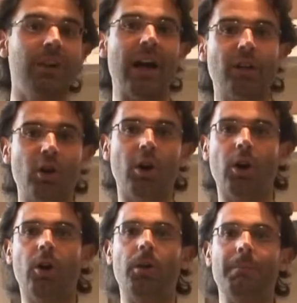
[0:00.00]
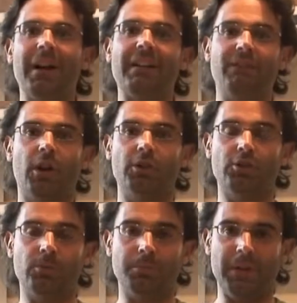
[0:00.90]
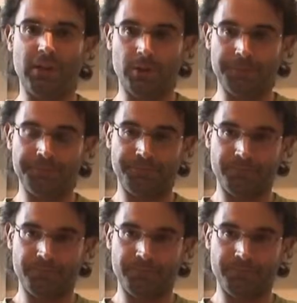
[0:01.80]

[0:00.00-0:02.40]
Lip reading: alcohol by volume beer.